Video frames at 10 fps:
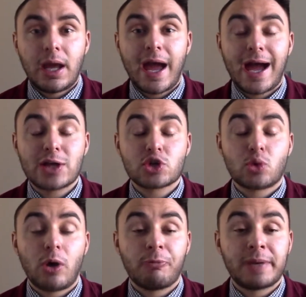at
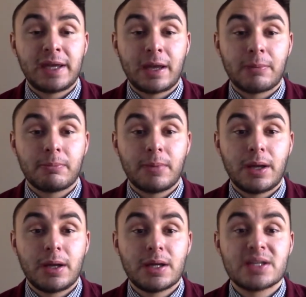12 p.m.
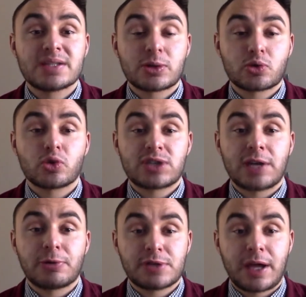Central
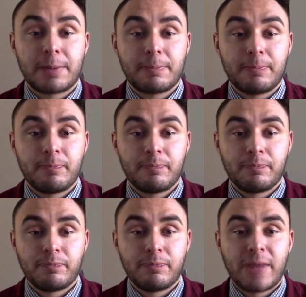Standard Time.
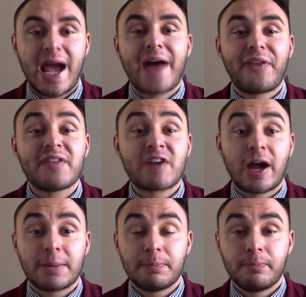At that
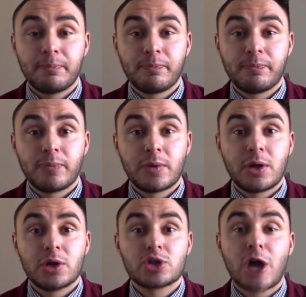time,
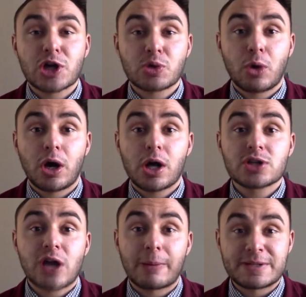Joshua
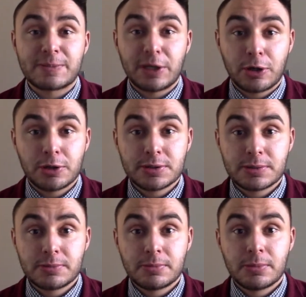Thomas Peters
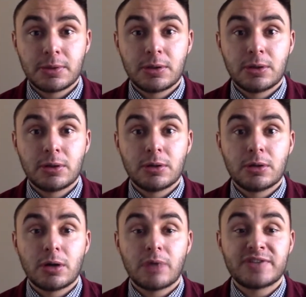
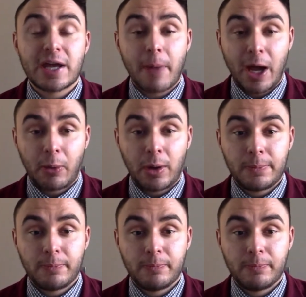of Dedham, Iowa,